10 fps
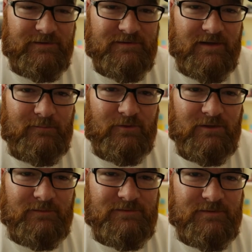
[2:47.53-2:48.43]
we decided to
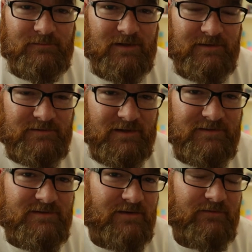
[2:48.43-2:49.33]
pull up some Casey
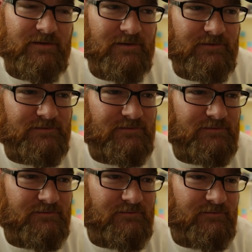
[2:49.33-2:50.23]
Neistat
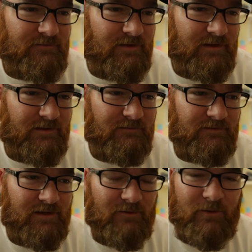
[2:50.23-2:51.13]
videos and
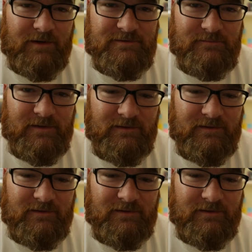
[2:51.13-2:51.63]
kind of watch them.